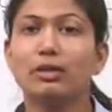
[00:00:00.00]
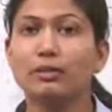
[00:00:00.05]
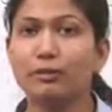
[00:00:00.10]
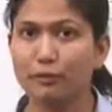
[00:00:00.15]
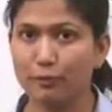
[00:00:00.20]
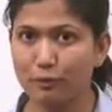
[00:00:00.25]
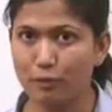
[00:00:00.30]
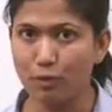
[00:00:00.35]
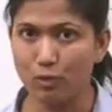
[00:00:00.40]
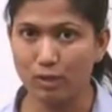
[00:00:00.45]

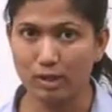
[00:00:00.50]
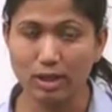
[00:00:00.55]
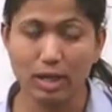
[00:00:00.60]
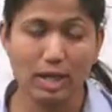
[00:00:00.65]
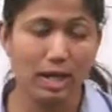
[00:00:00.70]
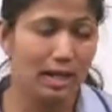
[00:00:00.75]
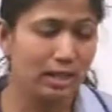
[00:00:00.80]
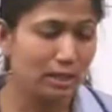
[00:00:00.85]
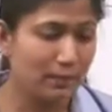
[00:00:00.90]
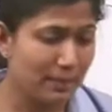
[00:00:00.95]
phone.
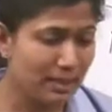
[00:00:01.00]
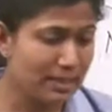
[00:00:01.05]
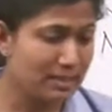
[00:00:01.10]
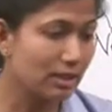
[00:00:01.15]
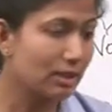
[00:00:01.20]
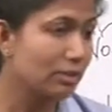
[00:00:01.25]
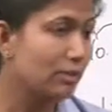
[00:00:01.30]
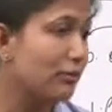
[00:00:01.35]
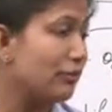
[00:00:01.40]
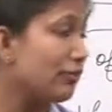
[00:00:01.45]
And the
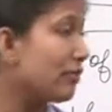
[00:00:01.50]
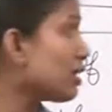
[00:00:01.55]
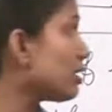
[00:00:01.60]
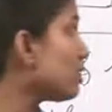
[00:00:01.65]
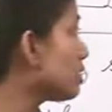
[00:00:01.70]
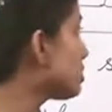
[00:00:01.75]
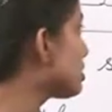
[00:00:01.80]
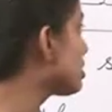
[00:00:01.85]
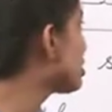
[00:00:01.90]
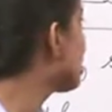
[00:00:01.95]
basic
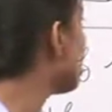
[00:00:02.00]
difference